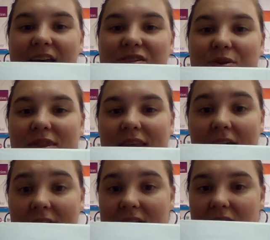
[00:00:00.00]
So
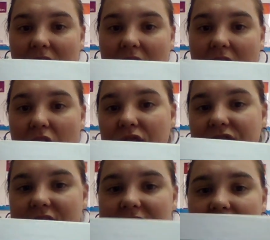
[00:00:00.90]
then
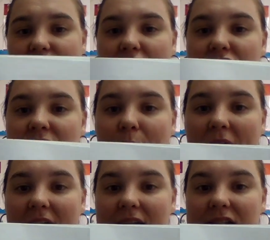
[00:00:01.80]
this first
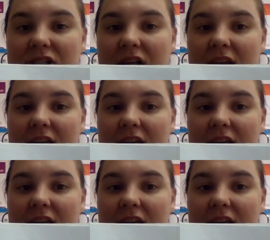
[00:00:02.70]
page